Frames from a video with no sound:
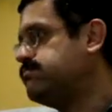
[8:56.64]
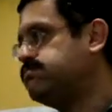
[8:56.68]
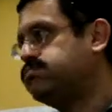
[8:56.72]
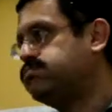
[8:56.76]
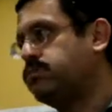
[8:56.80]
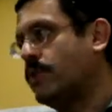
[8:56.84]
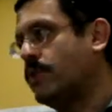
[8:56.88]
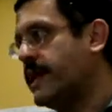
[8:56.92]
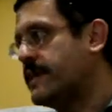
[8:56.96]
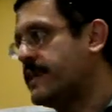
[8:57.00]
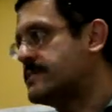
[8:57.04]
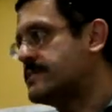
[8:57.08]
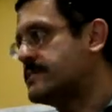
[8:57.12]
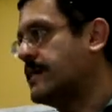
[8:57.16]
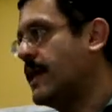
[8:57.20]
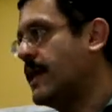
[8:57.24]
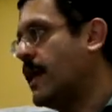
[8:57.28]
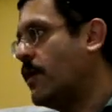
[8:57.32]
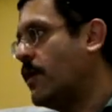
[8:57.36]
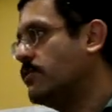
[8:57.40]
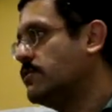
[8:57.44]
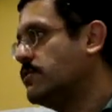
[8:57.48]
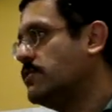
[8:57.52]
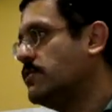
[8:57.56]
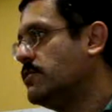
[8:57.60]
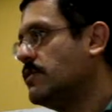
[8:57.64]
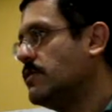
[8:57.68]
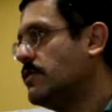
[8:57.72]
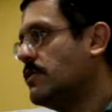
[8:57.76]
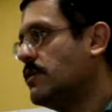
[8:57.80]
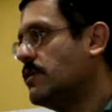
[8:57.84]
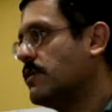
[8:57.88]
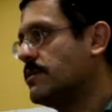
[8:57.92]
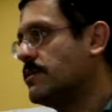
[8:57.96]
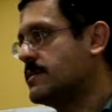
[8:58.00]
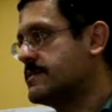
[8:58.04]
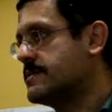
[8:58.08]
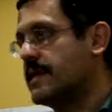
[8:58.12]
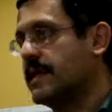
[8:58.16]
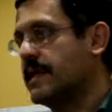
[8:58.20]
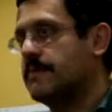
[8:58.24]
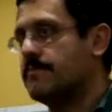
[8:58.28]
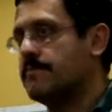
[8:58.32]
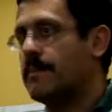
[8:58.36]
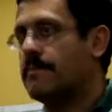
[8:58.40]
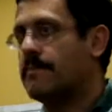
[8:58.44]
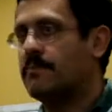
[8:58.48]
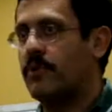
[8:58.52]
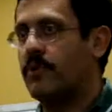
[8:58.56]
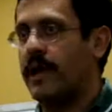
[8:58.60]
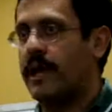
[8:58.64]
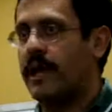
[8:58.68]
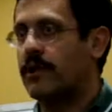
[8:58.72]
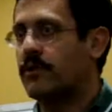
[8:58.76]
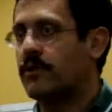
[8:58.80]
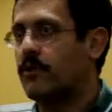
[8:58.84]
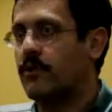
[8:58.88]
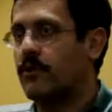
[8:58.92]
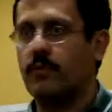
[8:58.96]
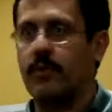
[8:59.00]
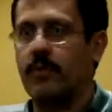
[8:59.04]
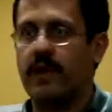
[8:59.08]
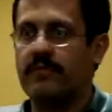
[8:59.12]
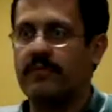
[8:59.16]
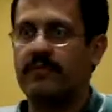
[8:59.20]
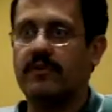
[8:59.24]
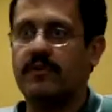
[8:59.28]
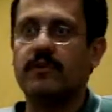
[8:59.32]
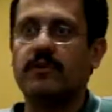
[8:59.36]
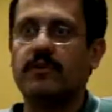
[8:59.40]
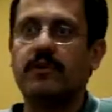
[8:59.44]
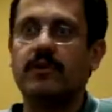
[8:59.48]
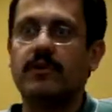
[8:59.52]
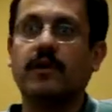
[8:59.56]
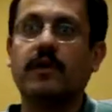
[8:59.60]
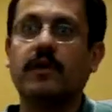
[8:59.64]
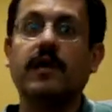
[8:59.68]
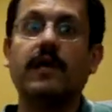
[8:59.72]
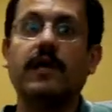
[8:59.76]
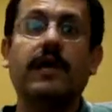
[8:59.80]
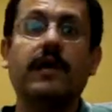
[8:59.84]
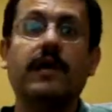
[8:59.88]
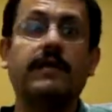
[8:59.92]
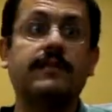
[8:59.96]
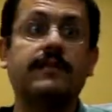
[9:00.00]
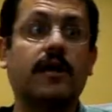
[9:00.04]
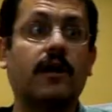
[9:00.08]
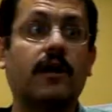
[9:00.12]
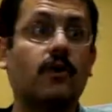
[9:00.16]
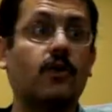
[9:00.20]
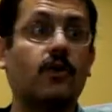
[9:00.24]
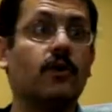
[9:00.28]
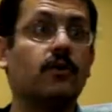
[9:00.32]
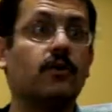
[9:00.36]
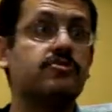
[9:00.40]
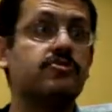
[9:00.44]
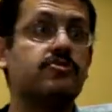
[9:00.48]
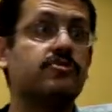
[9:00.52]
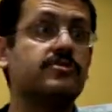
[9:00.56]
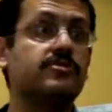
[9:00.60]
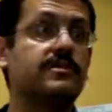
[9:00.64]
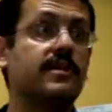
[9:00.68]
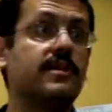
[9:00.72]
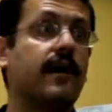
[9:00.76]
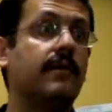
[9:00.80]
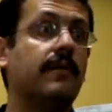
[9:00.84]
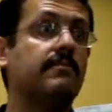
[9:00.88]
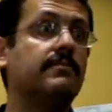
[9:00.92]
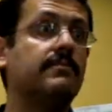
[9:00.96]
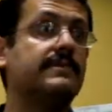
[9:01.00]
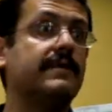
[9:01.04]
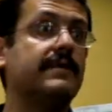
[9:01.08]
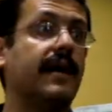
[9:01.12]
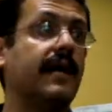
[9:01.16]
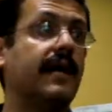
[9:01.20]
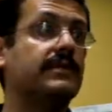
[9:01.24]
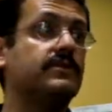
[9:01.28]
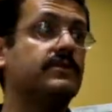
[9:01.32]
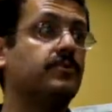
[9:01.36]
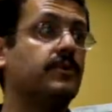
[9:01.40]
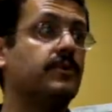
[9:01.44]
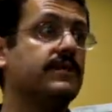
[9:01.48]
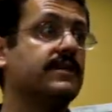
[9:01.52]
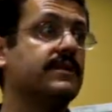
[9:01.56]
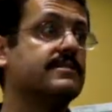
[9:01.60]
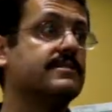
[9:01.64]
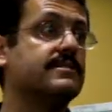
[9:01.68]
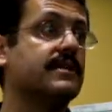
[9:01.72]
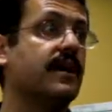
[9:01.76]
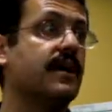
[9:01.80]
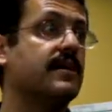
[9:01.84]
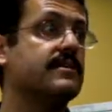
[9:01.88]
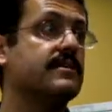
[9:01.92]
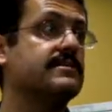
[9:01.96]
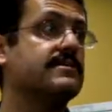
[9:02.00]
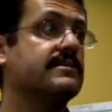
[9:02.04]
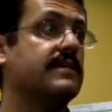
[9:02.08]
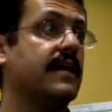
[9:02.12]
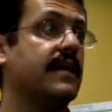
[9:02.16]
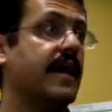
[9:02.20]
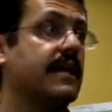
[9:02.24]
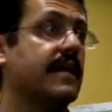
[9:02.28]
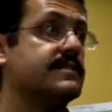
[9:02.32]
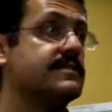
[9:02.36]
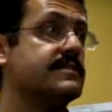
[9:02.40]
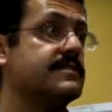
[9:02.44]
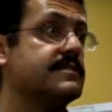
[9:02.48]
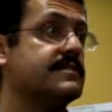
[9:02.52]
breaks down the cell membrane, or whatever. There are also some that we discussed as